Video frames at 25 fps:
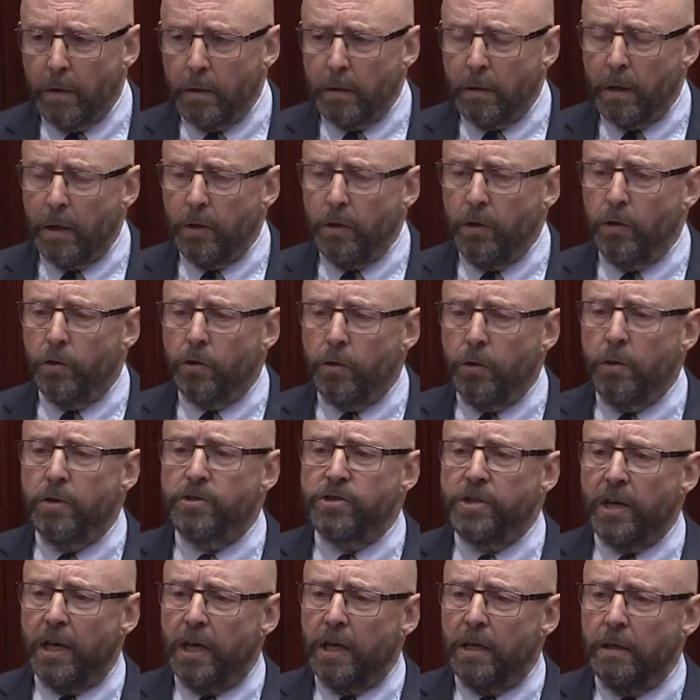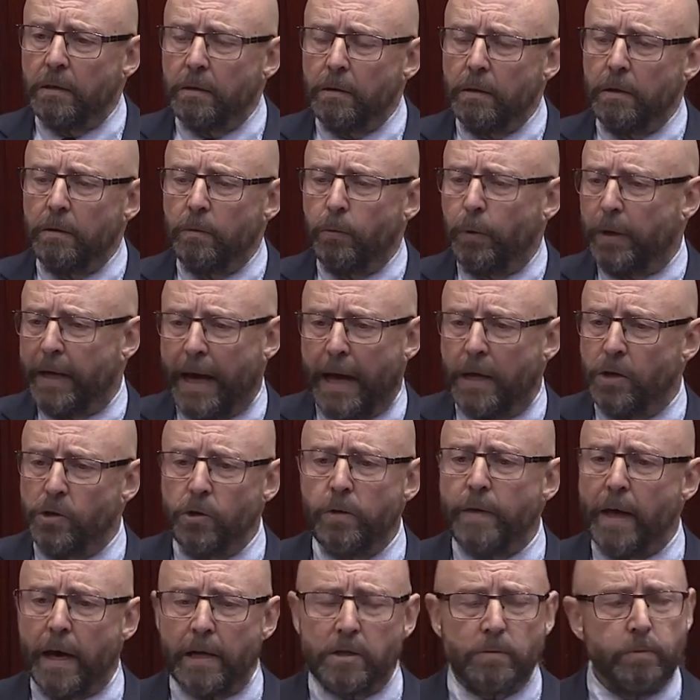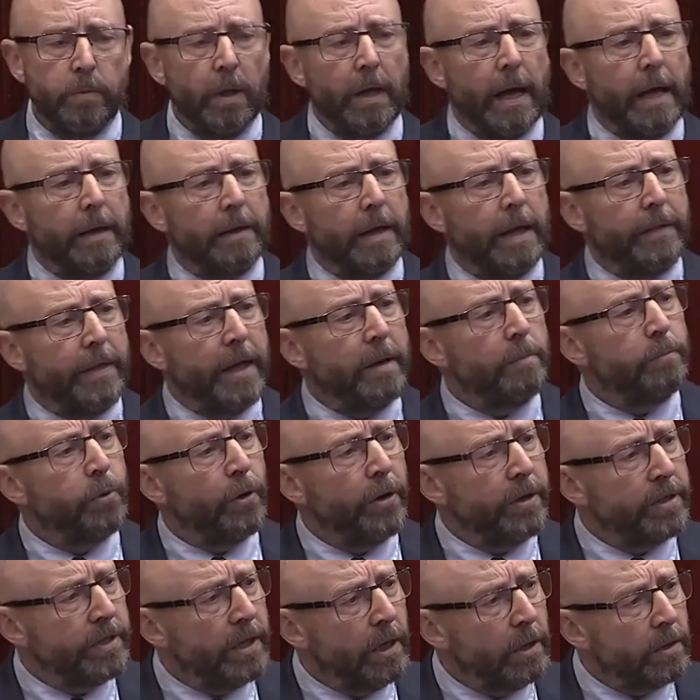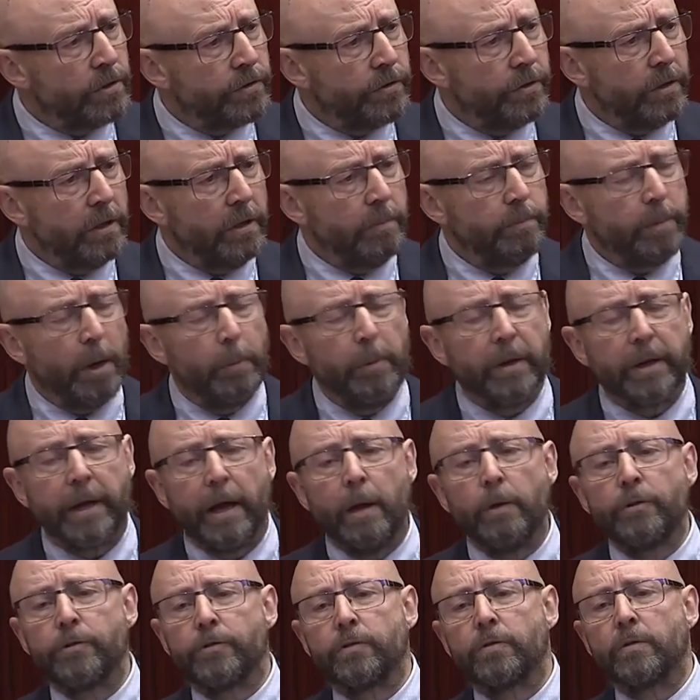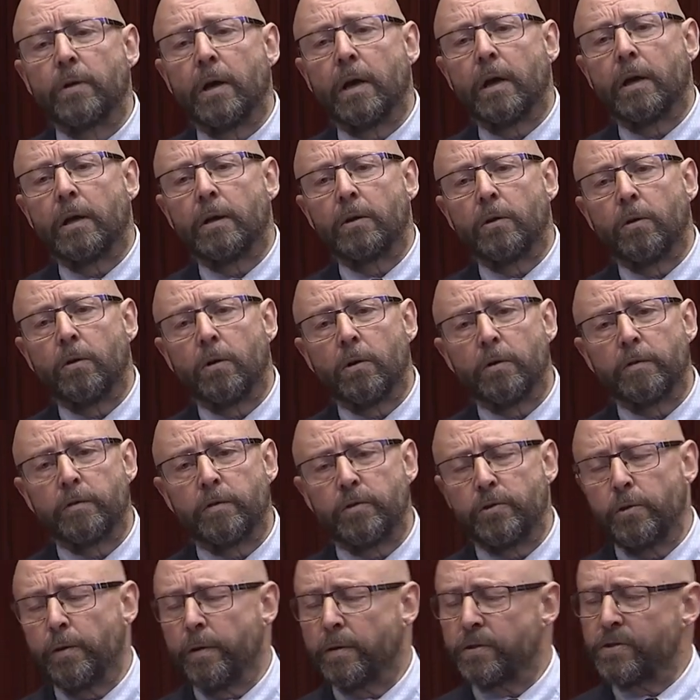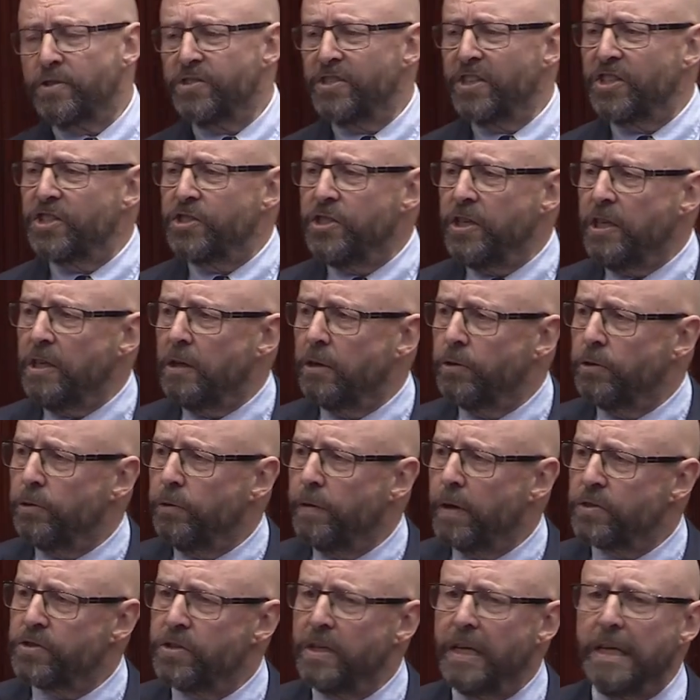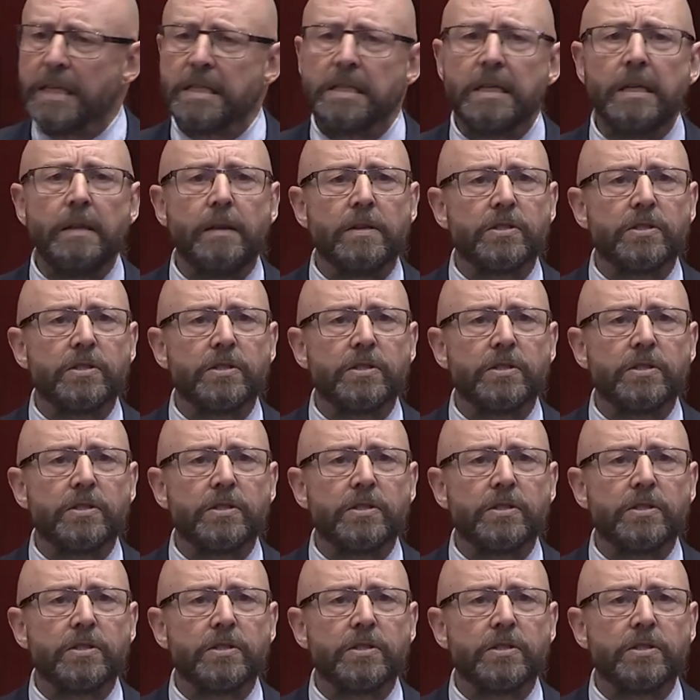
Now, you could say we can't do that, but I then point out the Public Health Law of 2016 or 2018.